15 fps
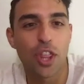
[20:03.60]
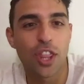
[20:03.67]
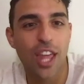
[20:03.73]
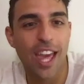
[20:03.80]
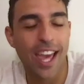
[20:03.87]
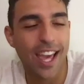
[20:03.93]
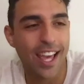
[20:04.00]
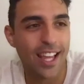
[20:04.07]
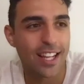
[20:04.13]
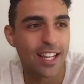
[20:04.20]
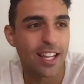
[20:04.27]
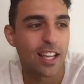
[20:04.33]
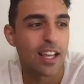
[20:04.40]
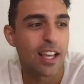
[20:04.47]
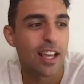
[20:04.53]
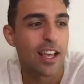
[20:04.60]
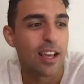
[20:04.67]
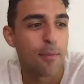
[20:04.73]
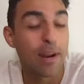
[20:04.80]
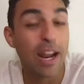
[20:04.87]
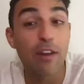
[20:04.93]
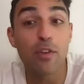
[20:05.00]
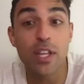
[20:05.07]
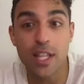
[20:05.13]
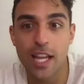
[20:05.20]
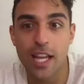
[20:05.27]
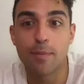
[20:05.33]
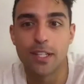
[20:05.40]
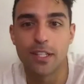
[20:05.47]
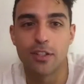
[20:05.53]
So then, but I really
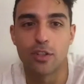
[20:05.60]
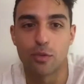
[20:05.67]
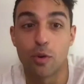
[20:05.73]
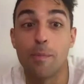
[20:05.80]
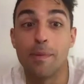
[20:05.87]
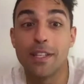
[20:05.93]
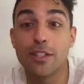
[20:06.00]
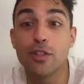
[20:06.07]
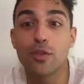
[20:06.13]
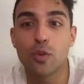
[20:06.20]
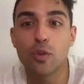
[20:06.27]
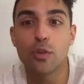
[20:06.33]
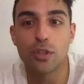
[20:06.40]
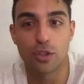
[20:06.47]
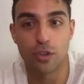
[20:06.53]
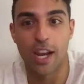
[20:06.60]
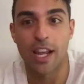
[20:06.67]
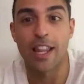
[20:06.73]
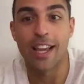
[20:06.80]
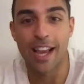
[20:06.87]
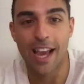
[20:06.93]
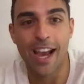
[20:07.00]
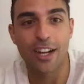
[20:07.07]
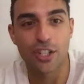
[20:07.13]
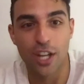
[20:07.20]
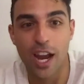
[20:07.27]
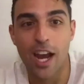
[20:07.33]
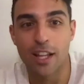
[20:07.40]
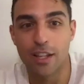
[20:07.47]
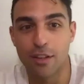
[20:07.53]
like business school. Business school is great. Like, I actually
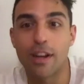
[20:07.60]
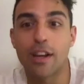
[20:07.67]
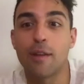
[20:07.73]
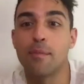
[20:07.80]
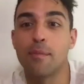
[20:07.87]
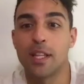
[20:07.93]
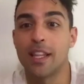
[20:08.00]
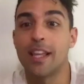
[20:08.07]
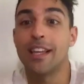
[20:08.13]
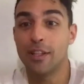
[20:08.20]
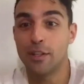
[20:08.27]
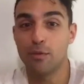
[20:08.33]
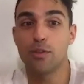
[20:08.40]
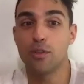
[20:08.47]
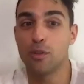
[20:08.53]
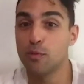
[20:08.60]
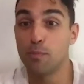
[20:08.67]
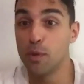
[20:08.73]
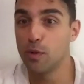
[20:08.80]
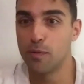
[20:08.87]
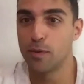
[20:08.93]
highly recommend it. It was just beautiful.